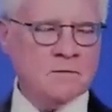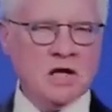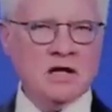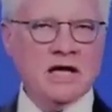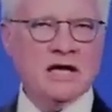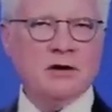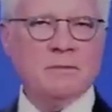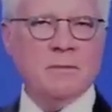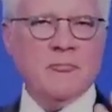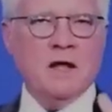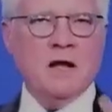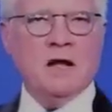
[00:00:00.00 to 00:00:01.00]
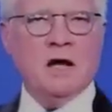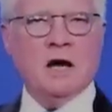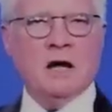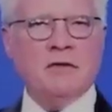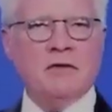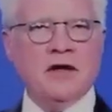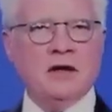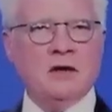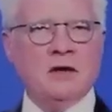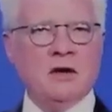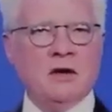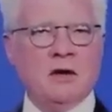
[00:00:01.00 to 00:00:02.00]
later.
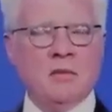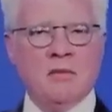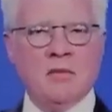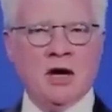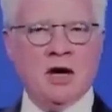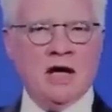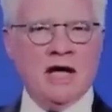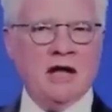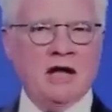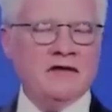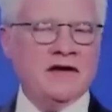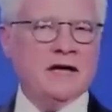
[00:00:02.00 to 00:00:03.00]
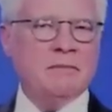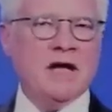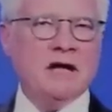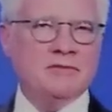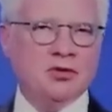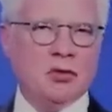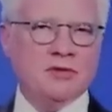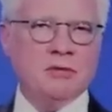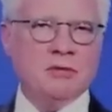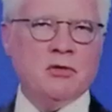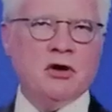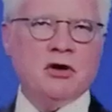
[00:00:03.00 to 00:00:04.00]
Then elevated malabsorption
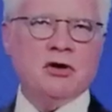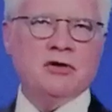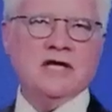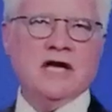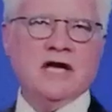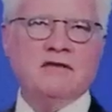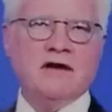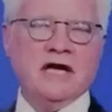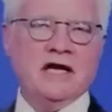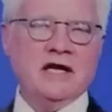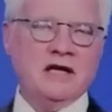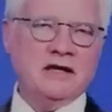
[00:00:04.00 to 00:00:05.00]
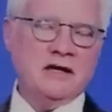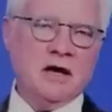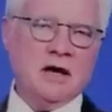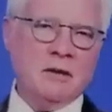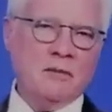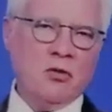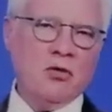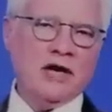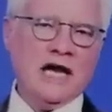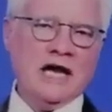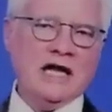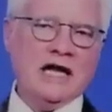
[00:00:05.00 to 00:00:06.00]
markers, elevated
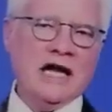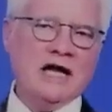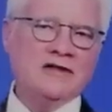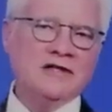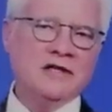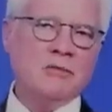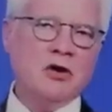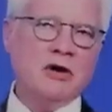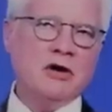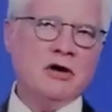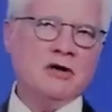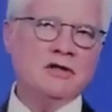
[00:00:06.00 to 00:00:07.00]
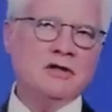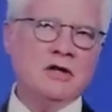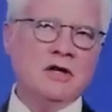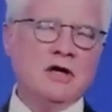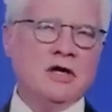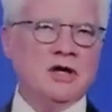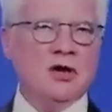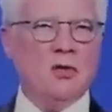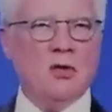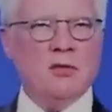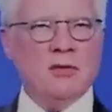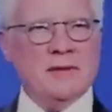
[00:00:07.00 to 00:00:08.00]
organic acid markers.
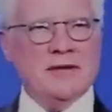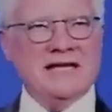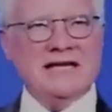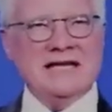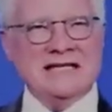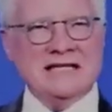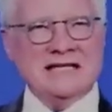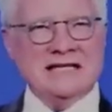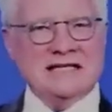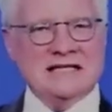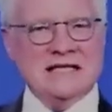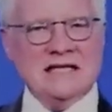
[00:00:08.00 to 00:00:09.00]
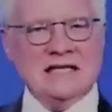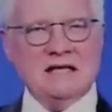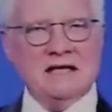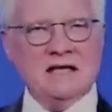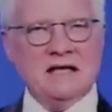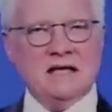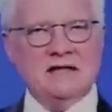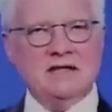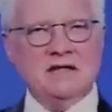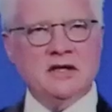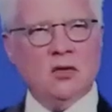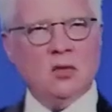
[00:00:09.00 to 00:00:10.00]
When we begin to see
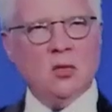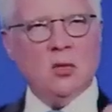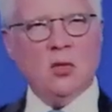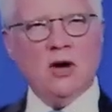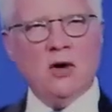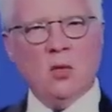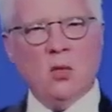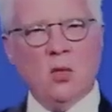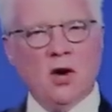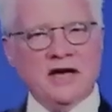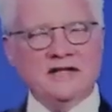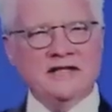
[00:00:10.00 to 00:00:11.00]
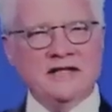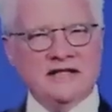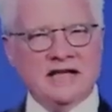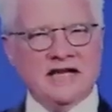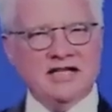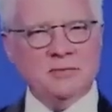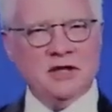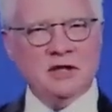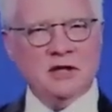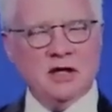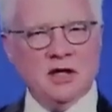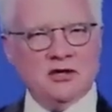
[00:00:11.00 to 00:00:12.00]
this, what is the assessment?
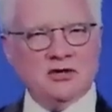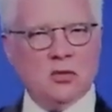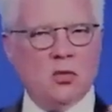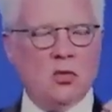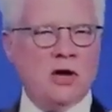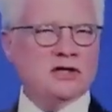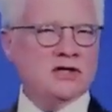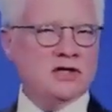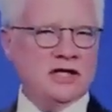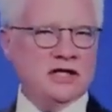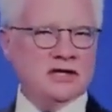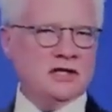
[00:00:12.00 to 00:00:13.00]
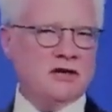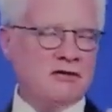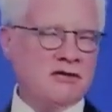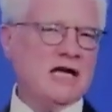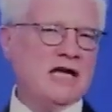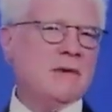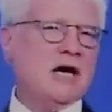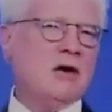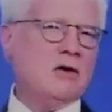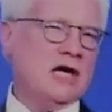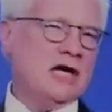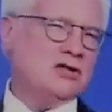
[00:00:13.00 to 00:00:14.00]
So I want you each to think
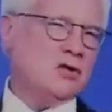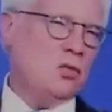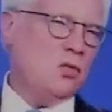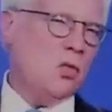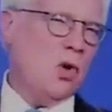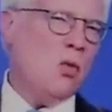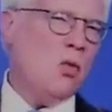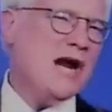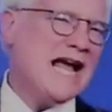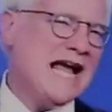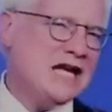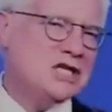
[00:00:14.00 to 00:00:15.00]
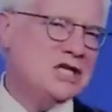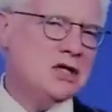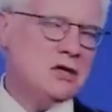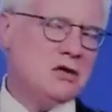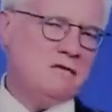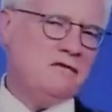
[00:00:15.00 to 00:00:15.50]
about, okay, so what would I do